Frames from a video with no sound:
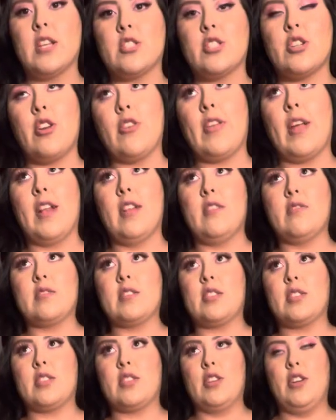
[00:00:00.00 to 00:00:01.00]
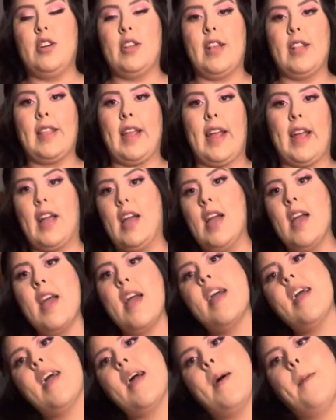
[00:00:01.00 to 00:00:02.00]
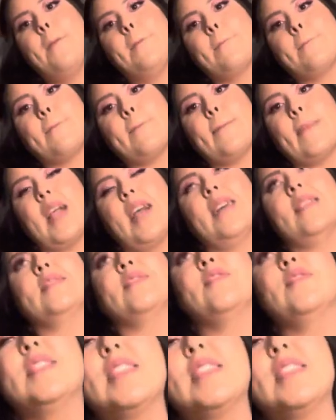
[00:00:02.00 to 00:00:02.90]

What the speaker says: sure that it looks good and, like, to